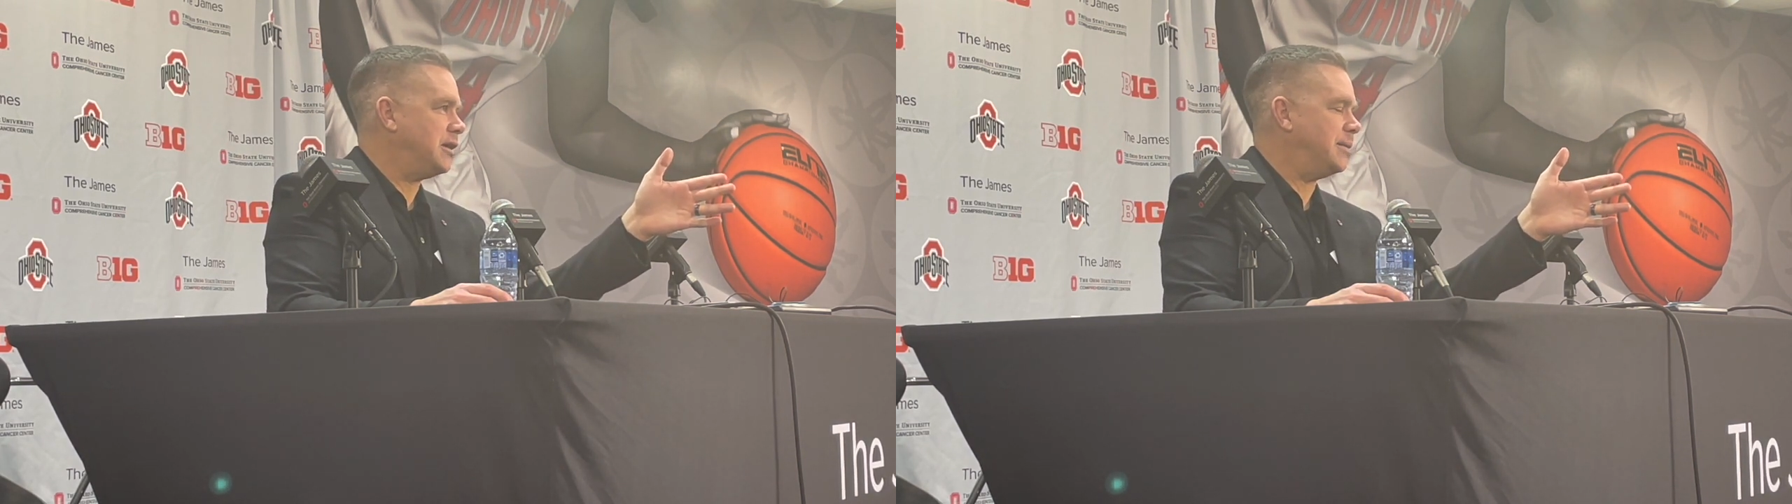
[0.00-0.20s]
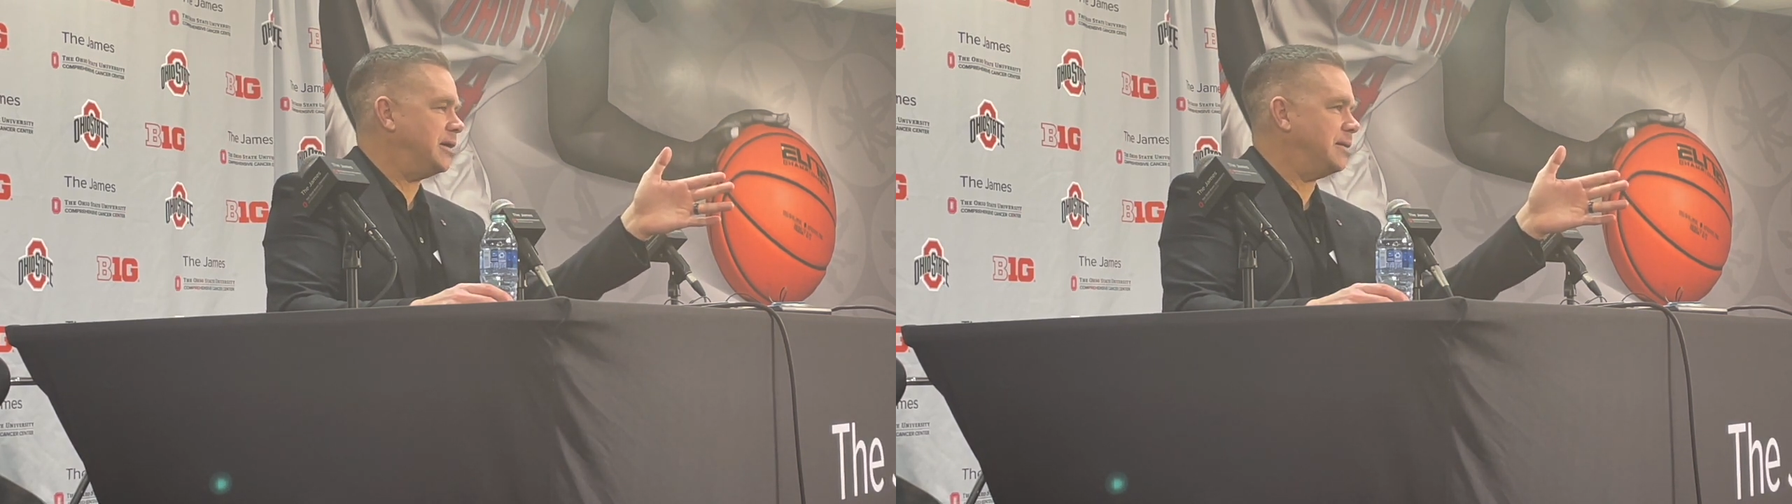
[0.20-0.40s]

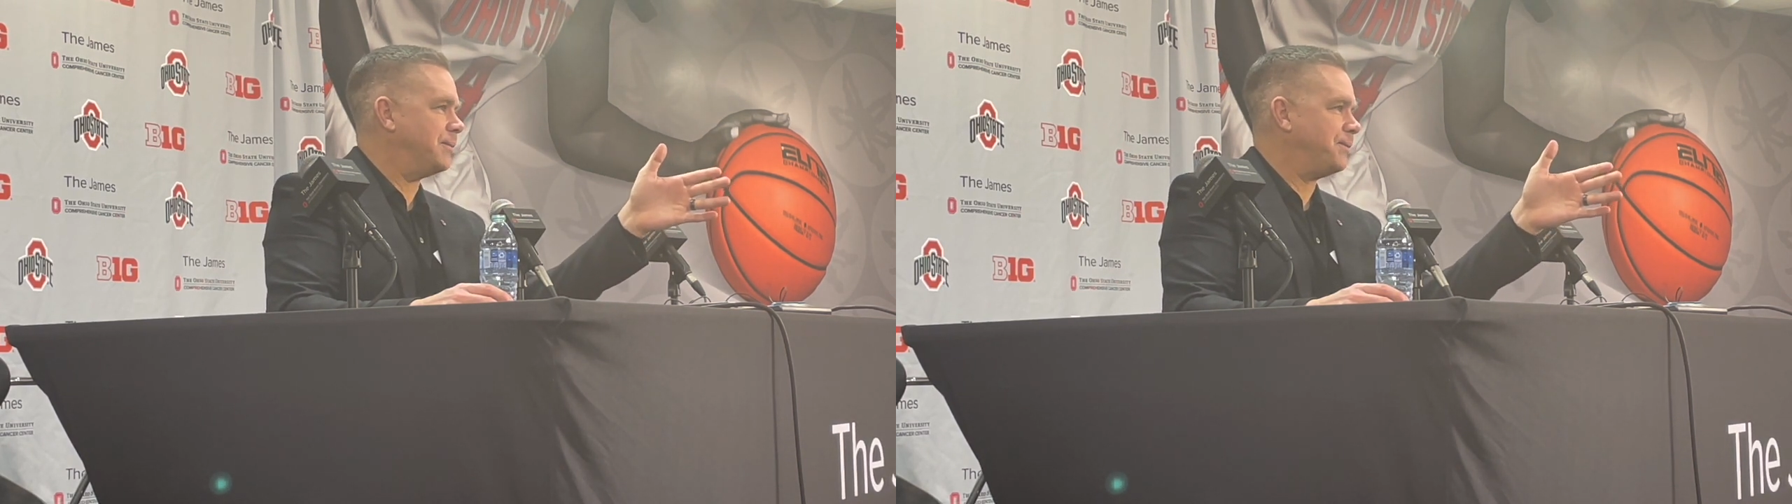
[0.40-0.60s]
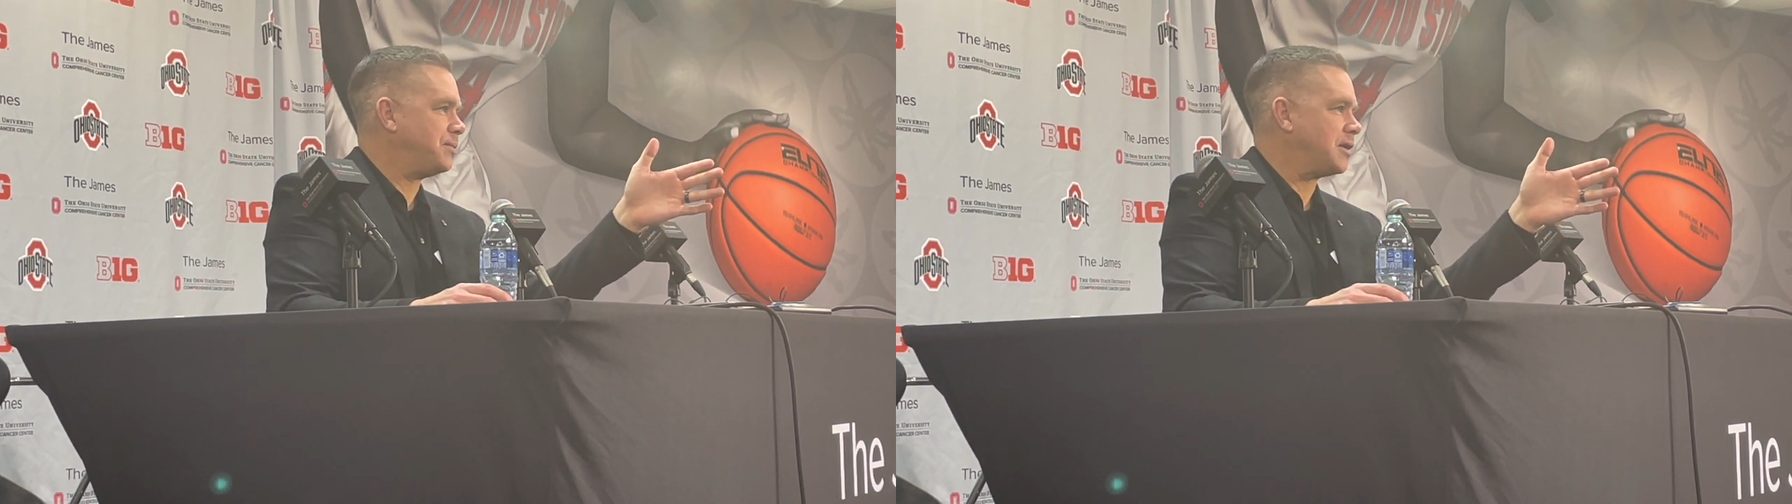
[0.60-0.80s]
I mean,
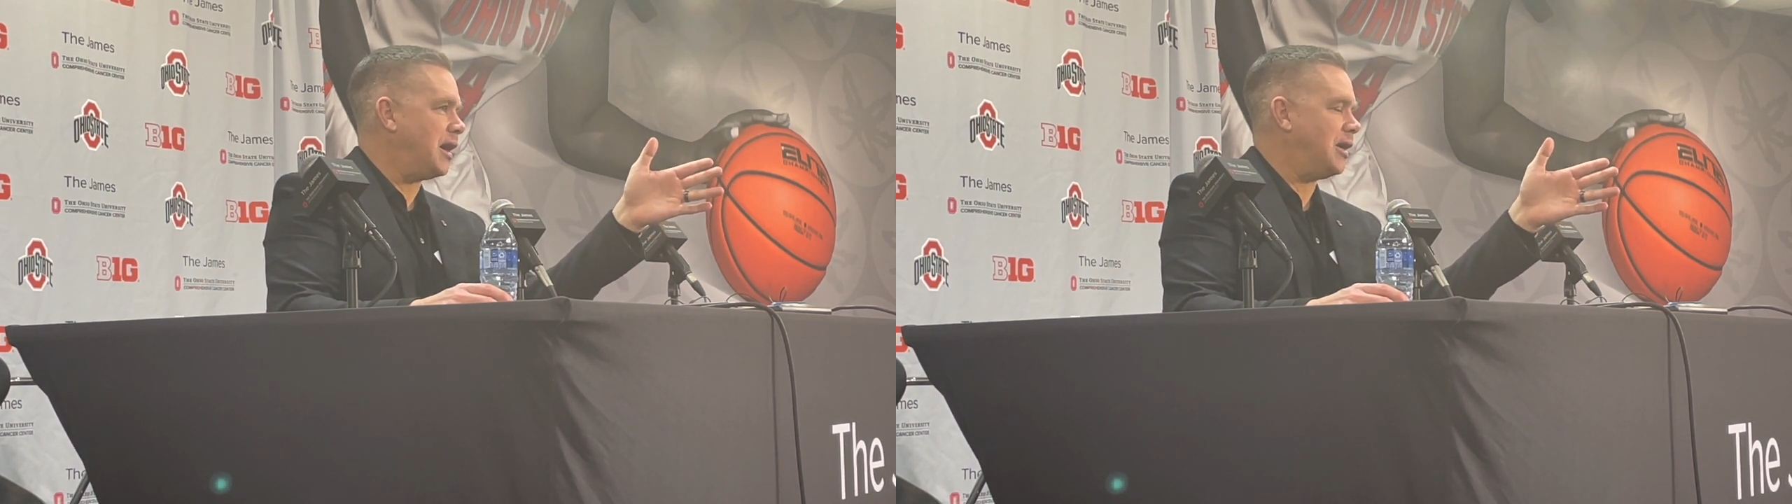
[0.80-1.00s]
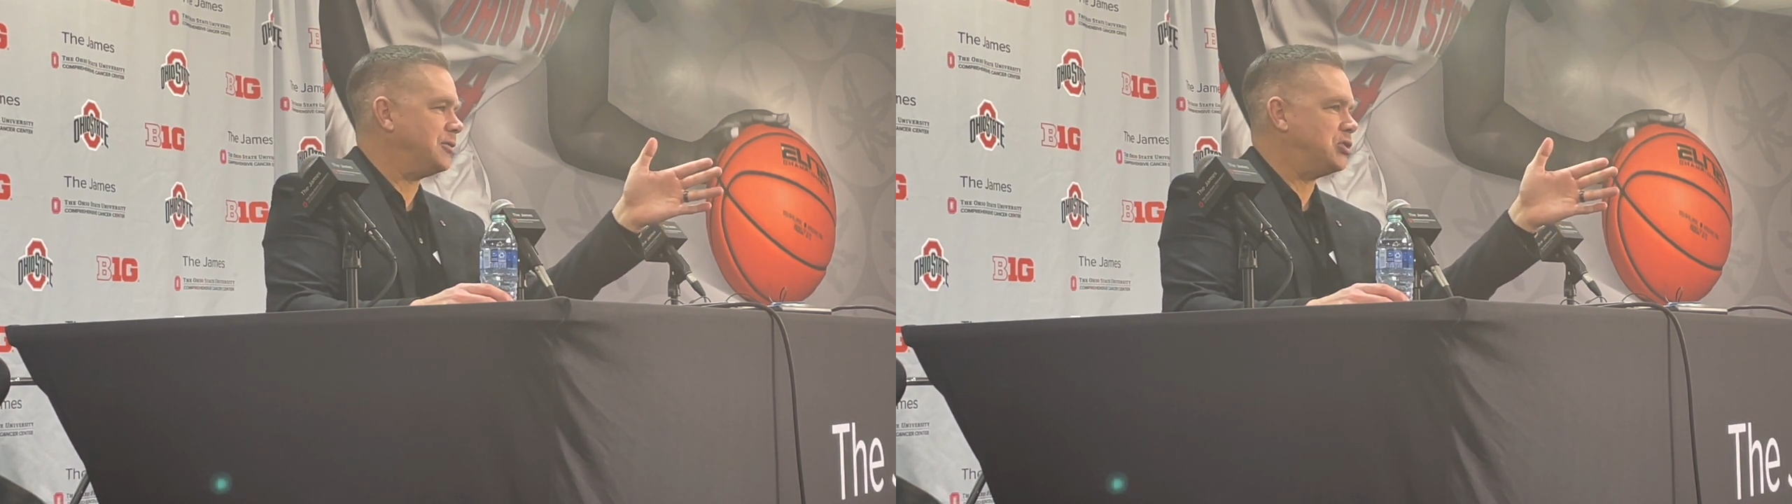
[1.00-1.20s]

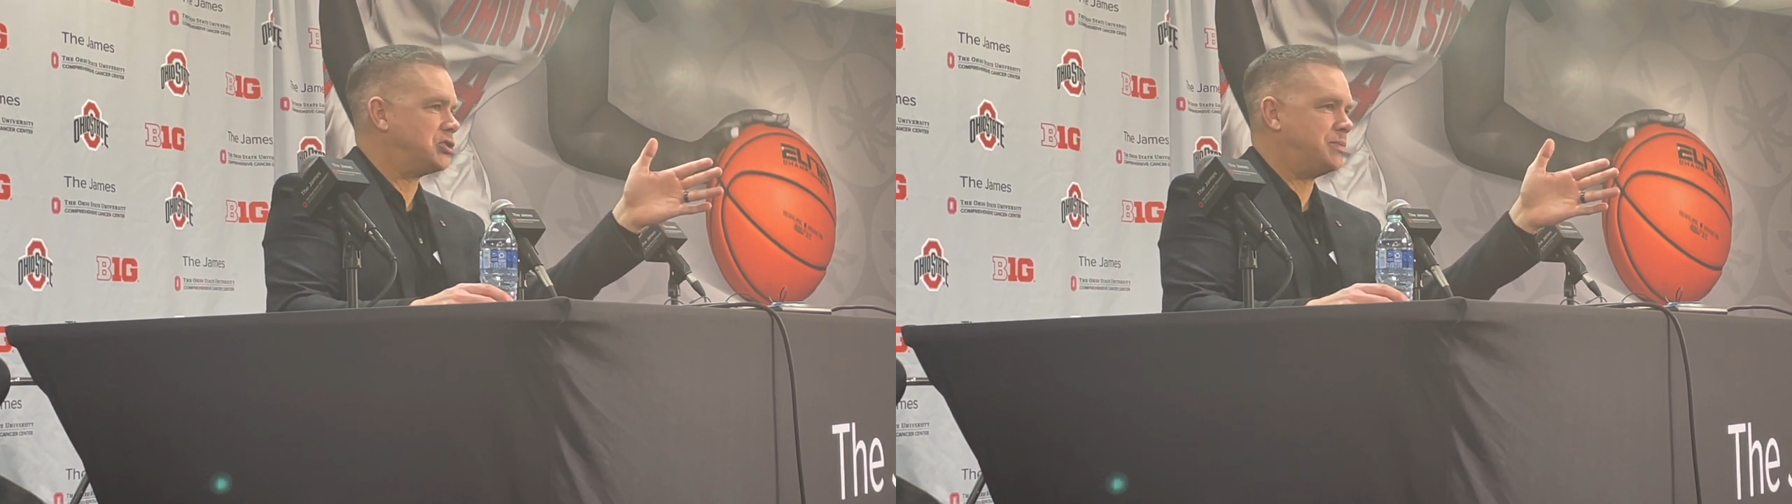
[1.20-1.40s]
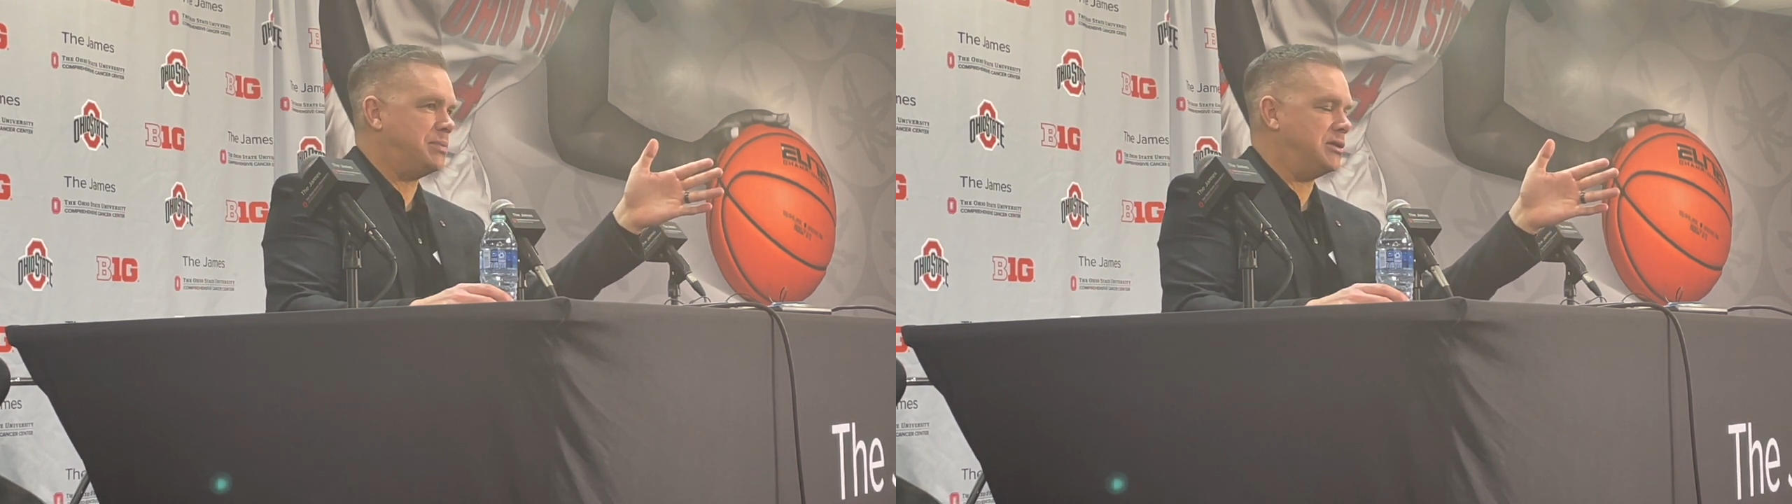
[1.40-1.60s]
I'll
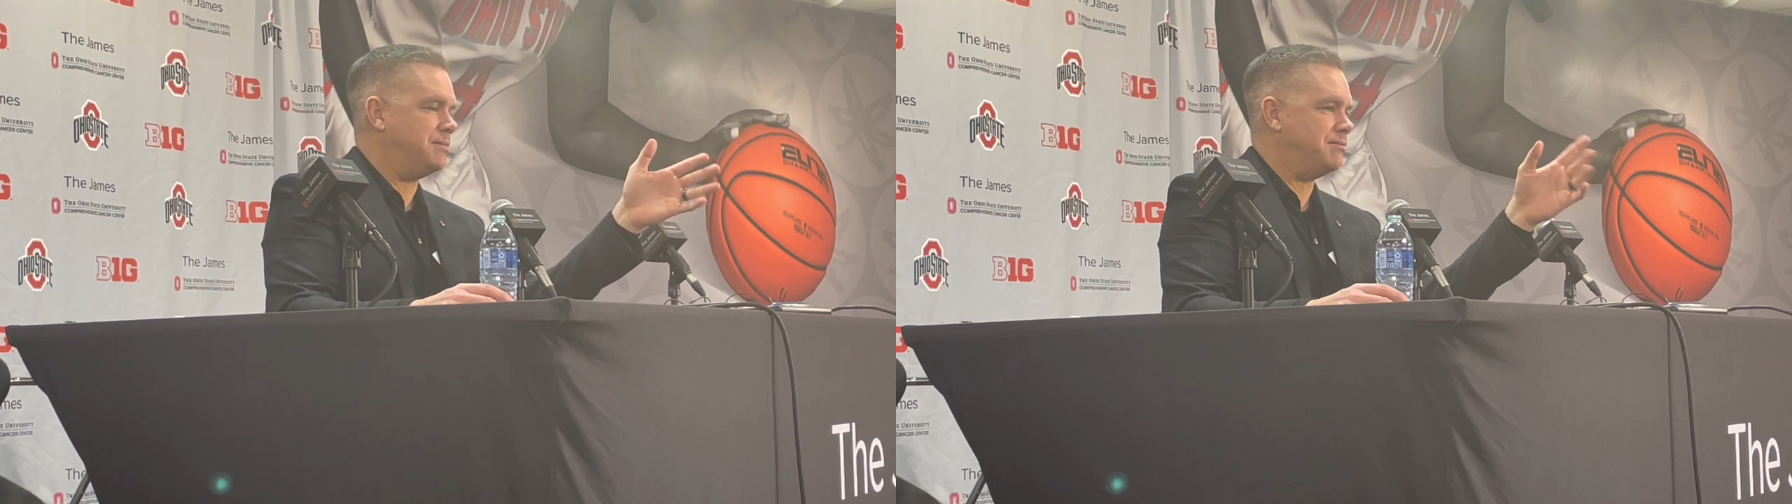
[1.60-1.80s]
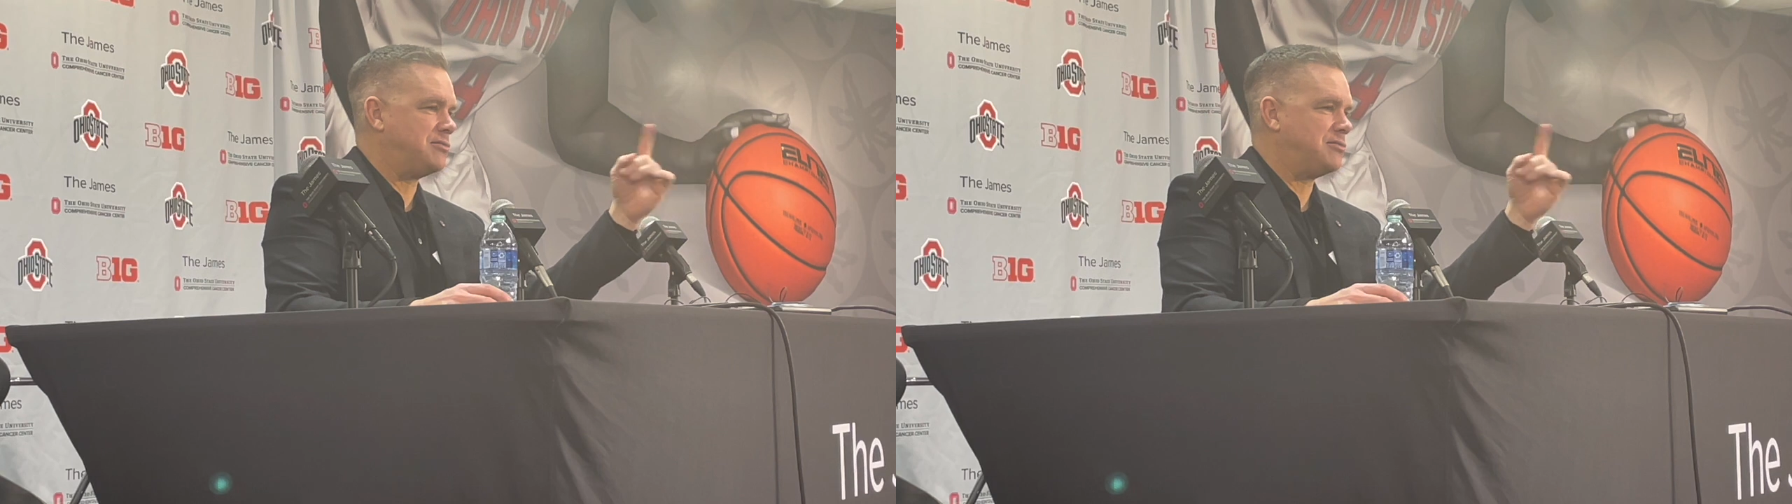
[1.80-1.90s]
just be